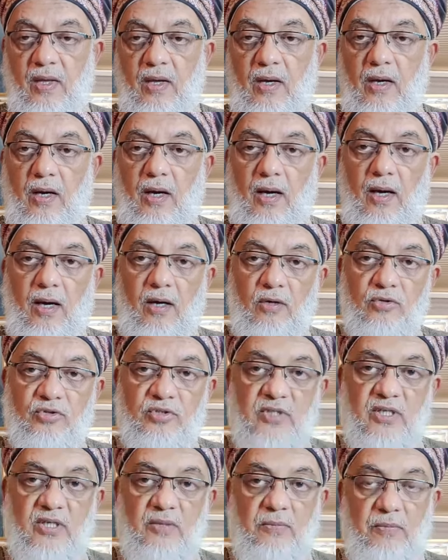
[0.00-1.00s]
a house
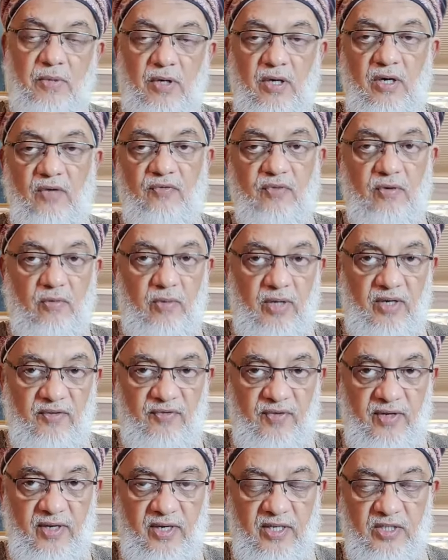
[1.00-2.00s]
that he built for
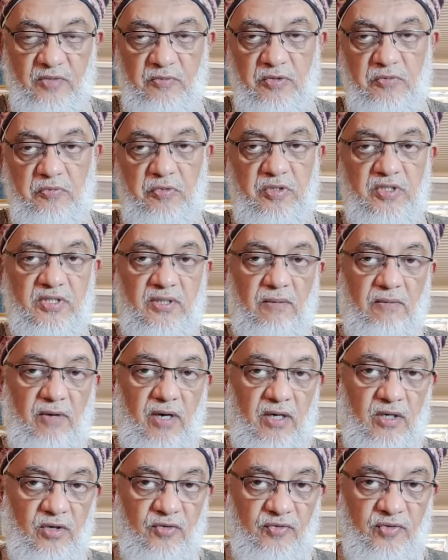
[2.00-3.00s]
wayfarers, which means some
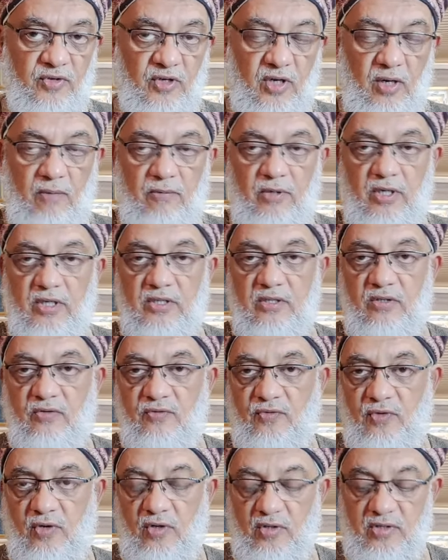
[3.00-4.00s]
kind of free
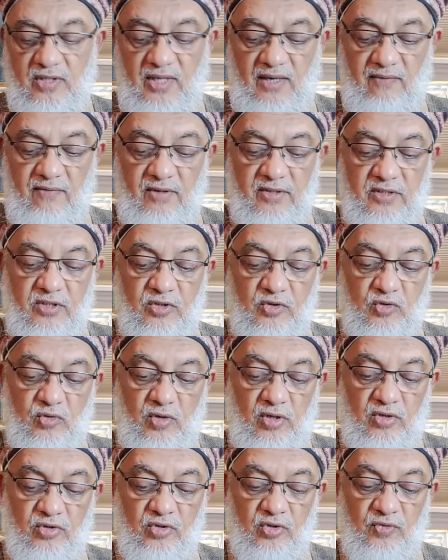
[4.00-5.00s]
accommodation for travelers and so
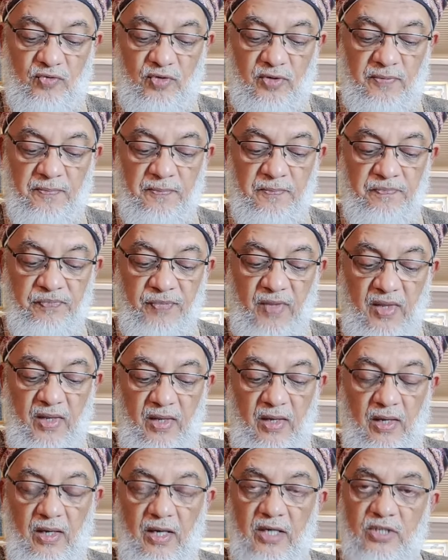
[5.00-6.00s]
on and so forth,
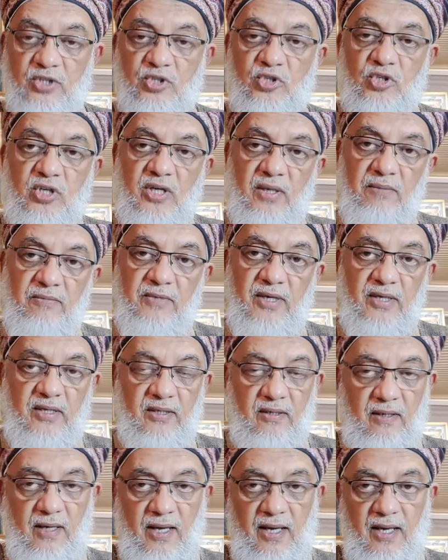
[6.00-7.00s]
a stream that
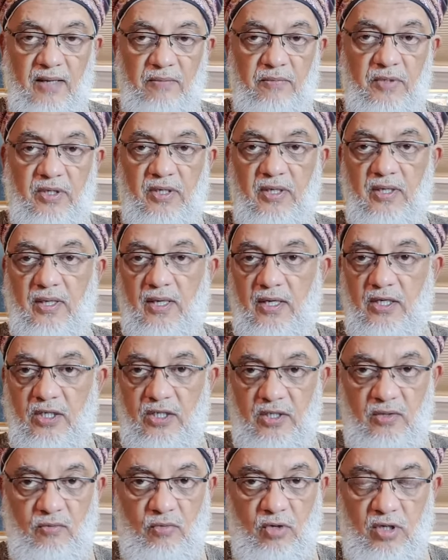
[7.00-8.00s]
he ran, meaning
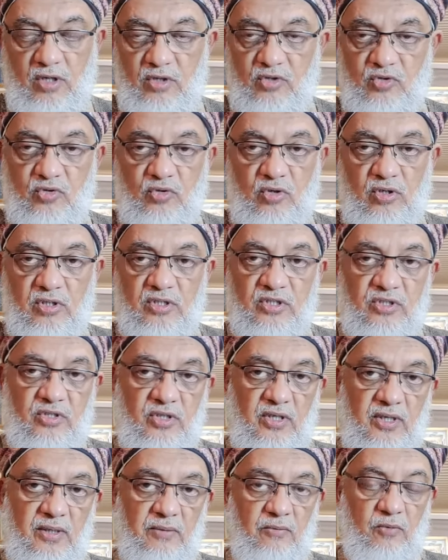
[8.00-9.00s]
any water source,
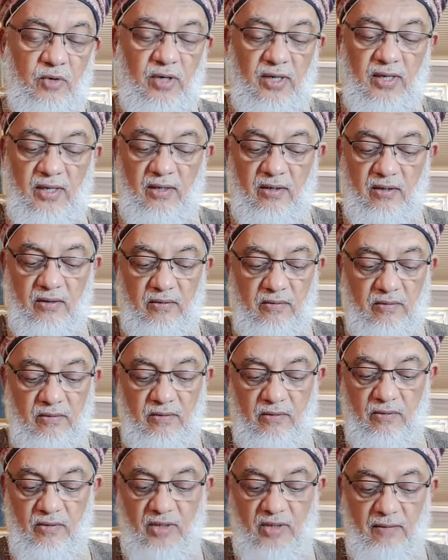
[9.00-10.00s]
stream, well,
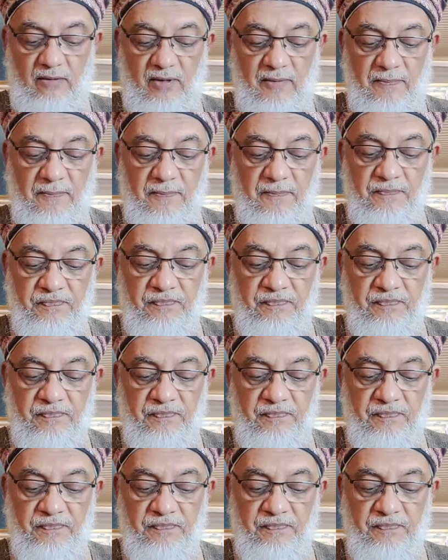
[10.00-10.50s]
you name it,